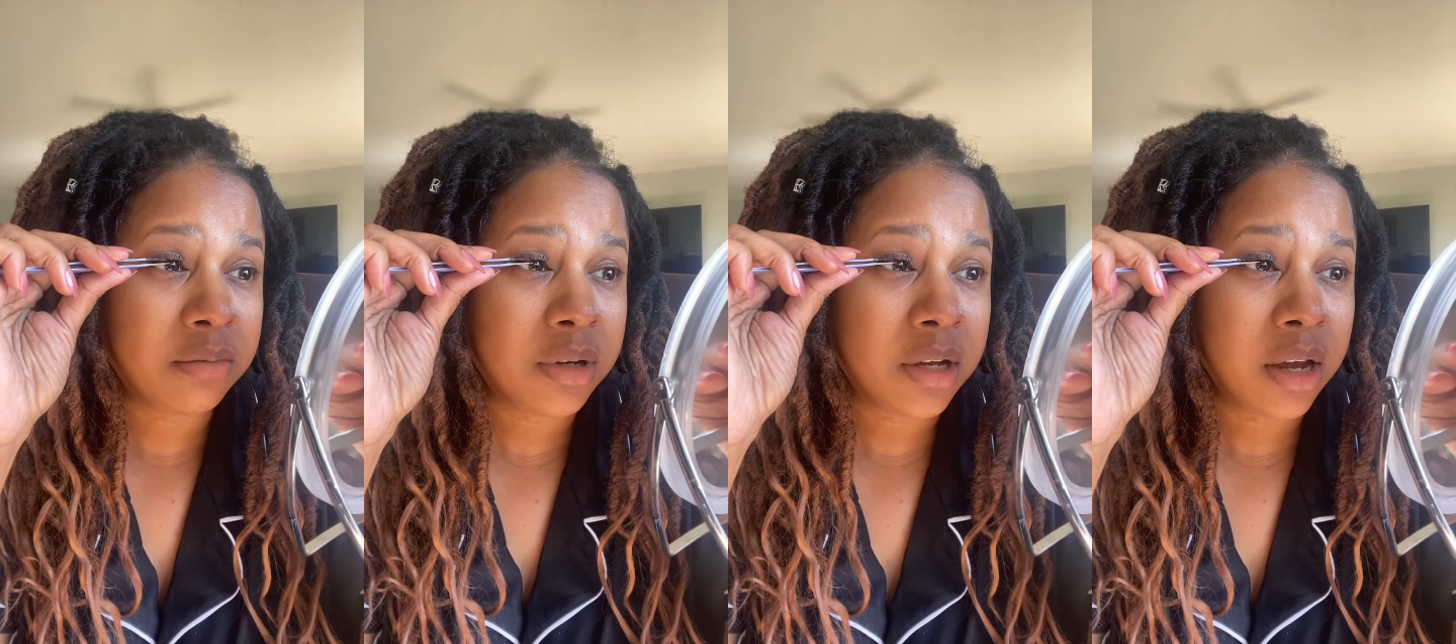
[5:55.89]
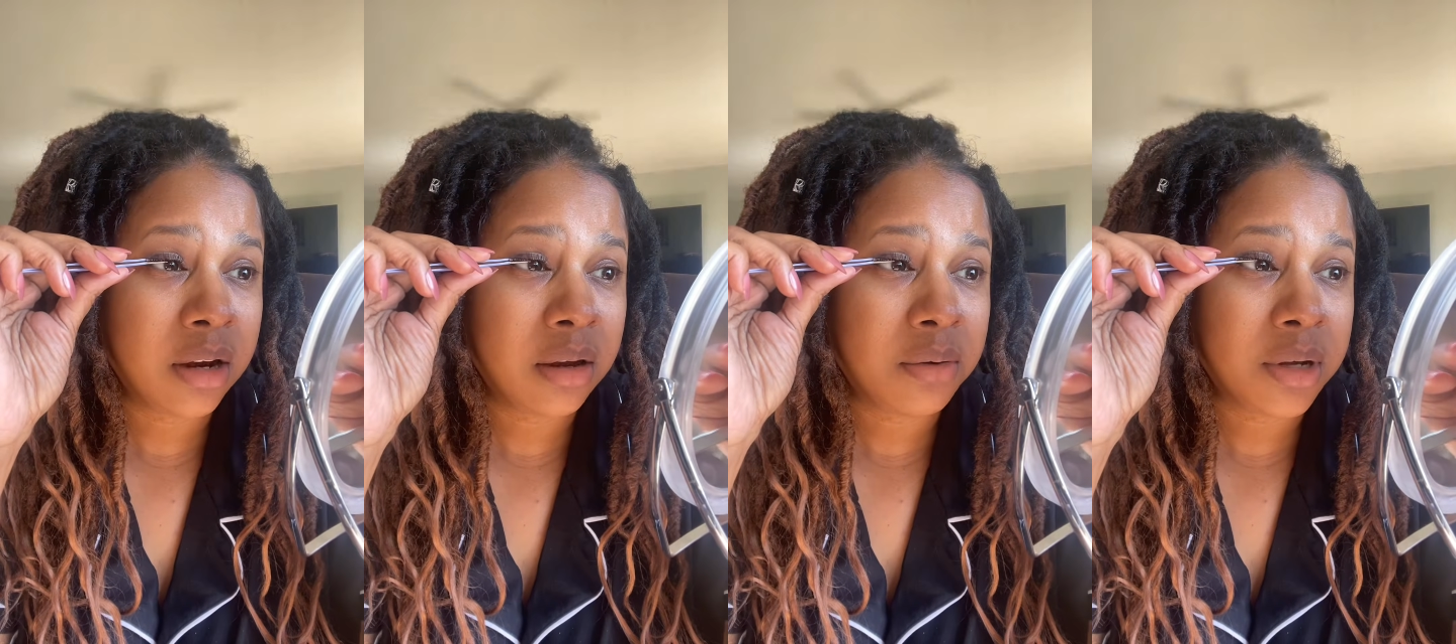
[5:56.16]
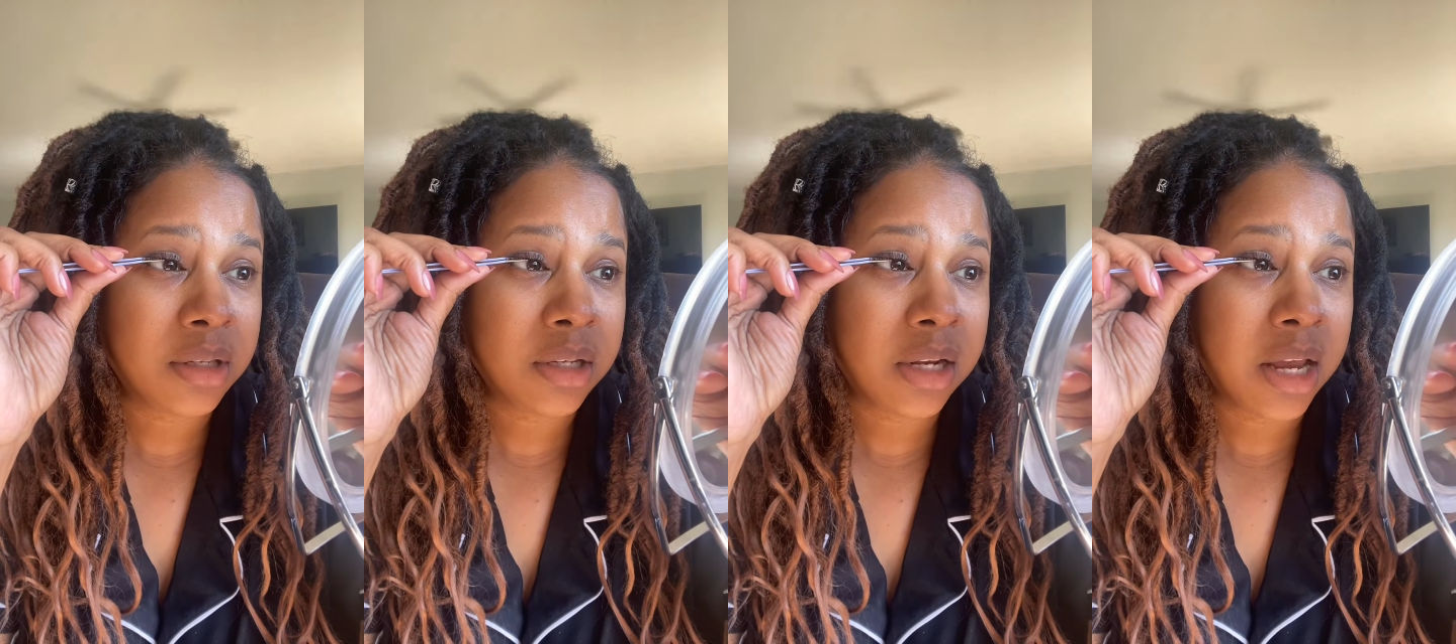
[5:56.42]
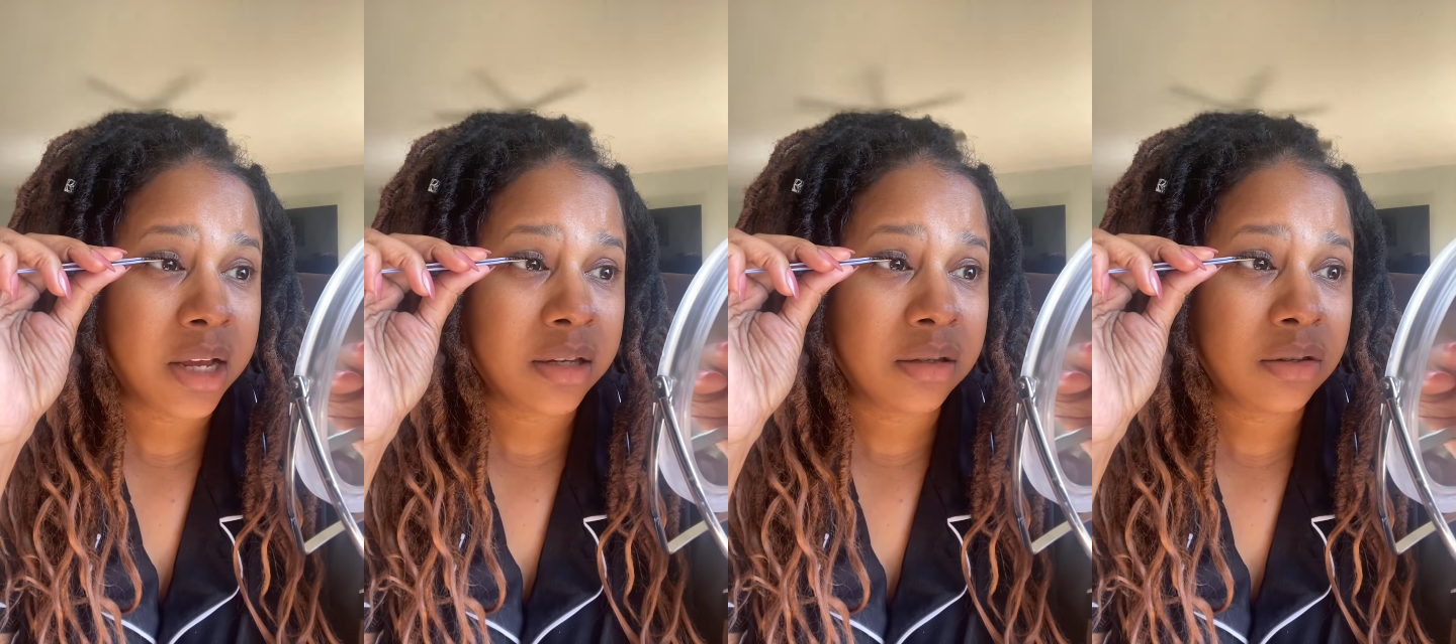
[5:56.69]
I kind of want it
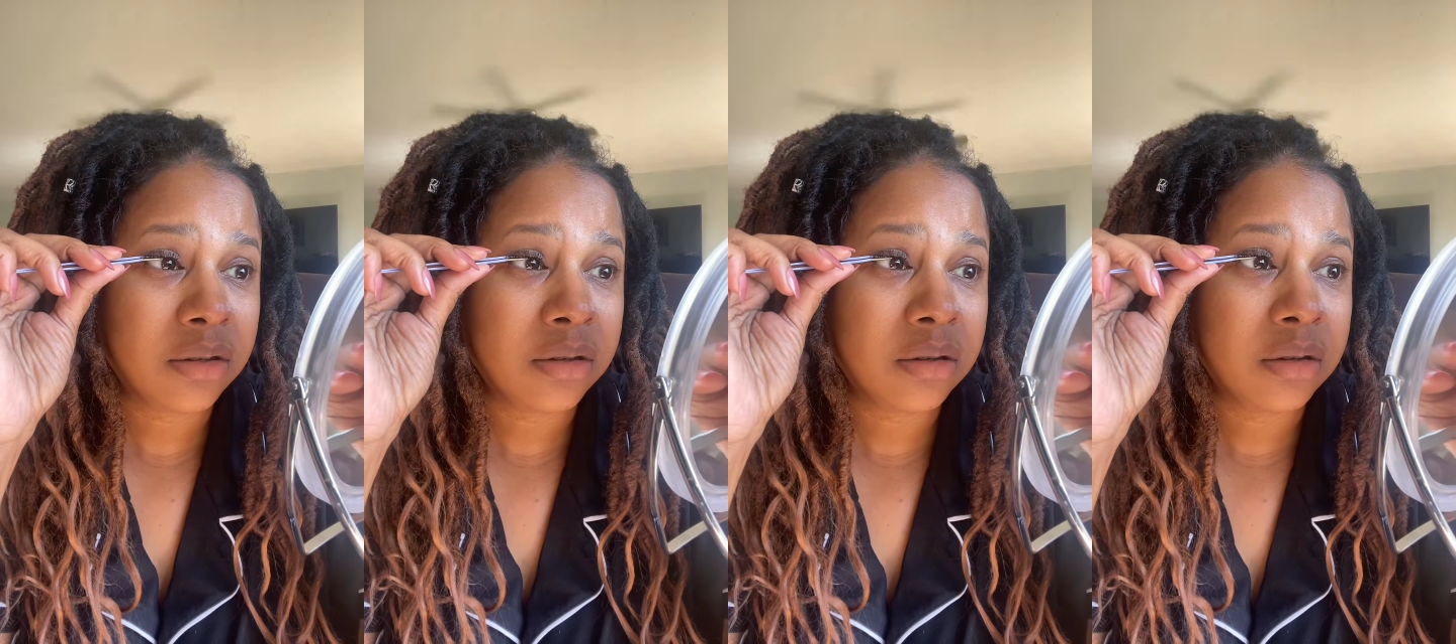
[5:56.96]
last